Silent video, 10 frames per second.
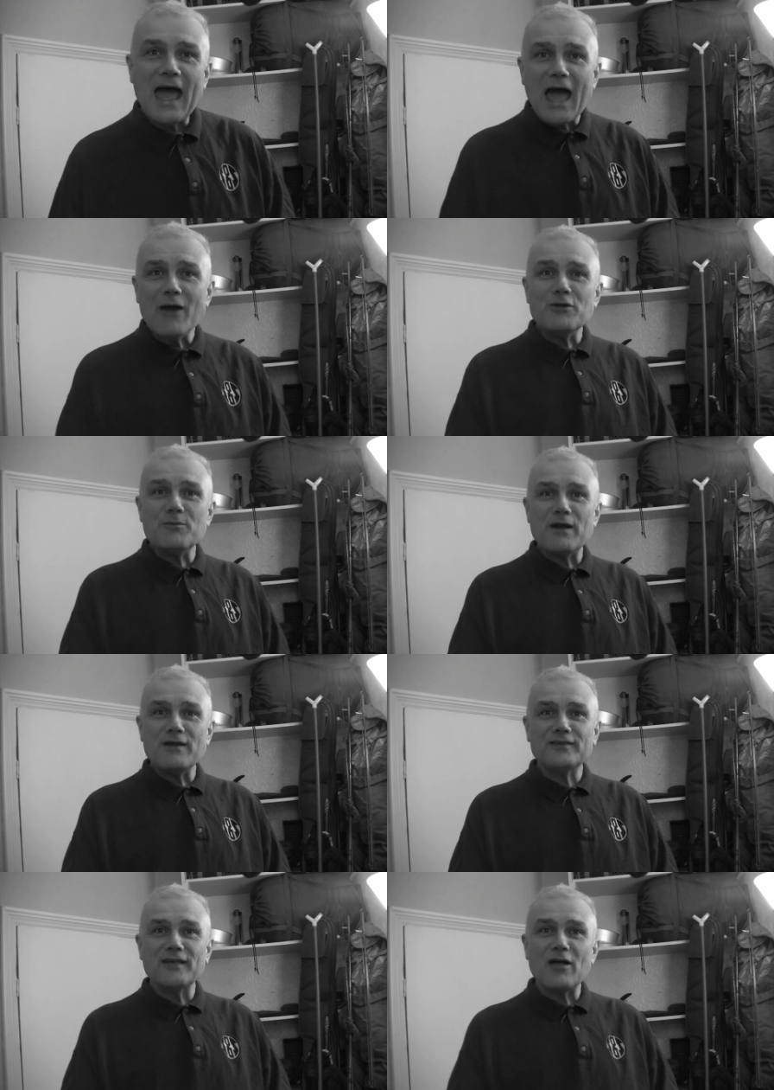Out and about
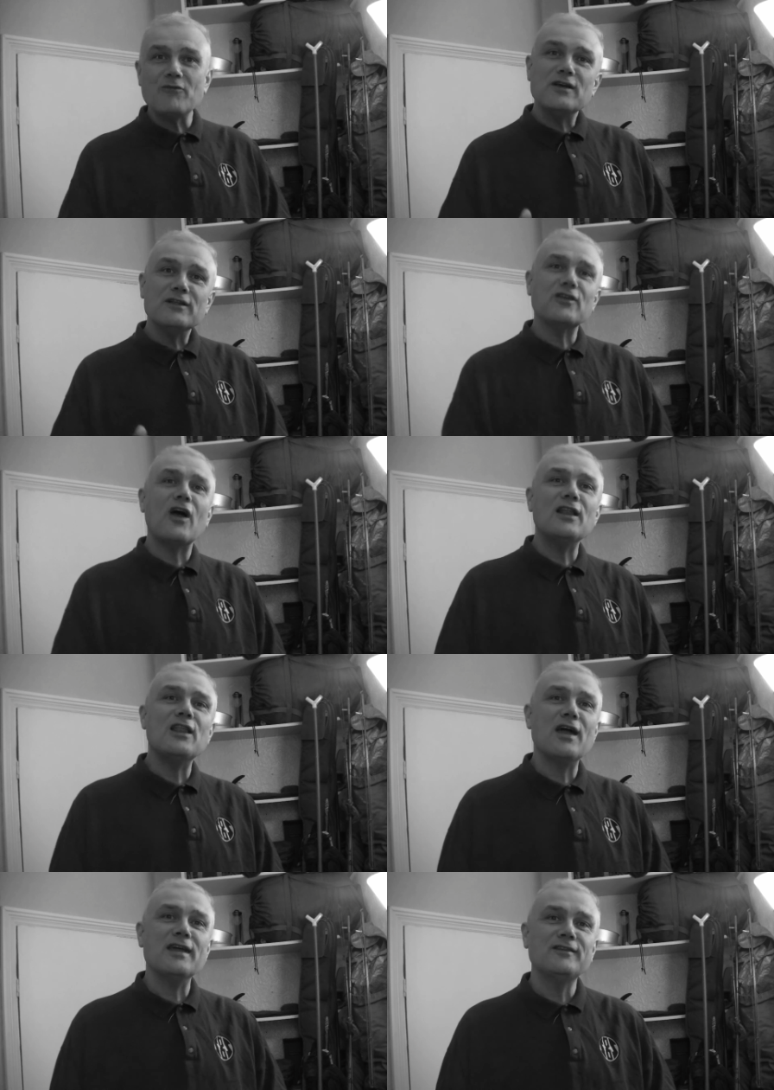yourself, tight
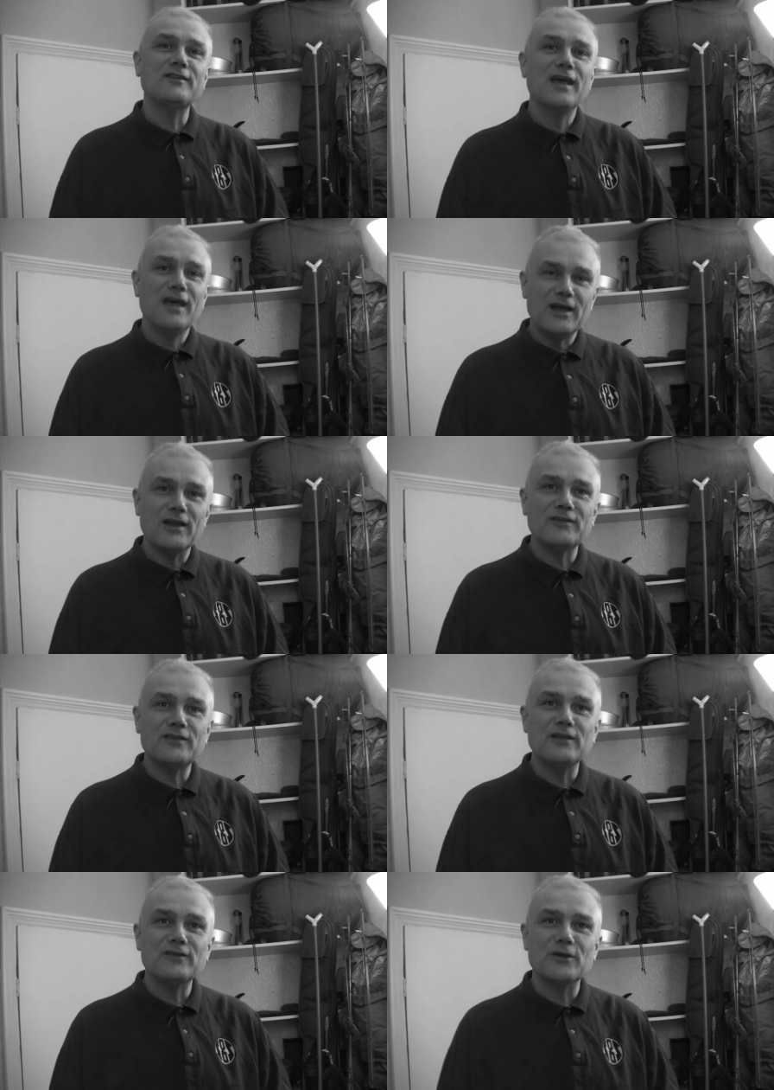lines, and I'll
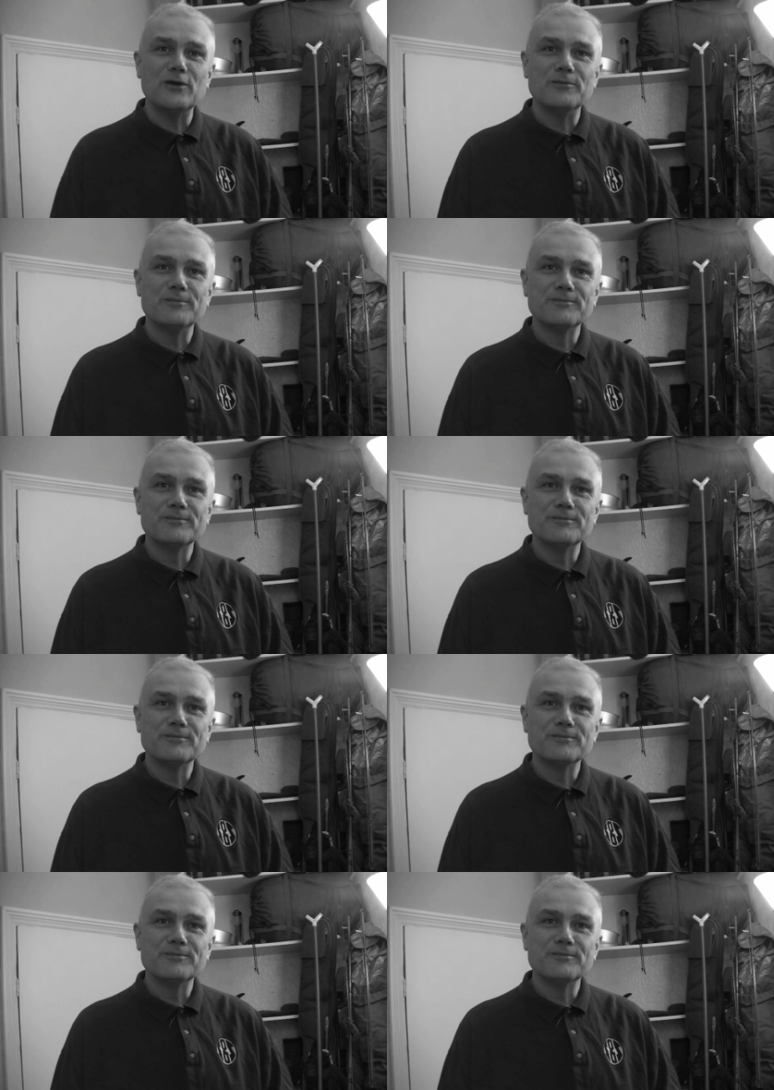see you soon.